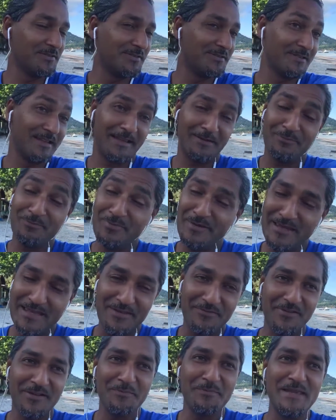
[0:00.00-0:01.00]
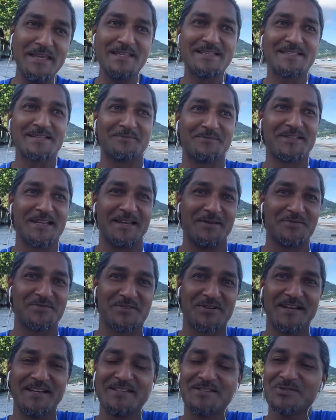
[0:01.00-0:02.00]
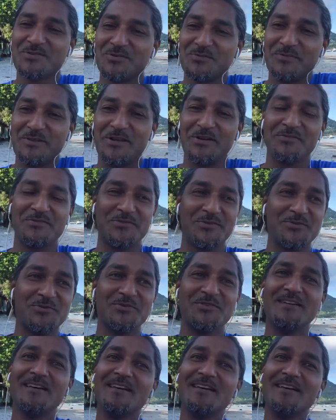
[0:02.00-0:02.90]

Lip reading: like me, even me sometimes, right? So many of you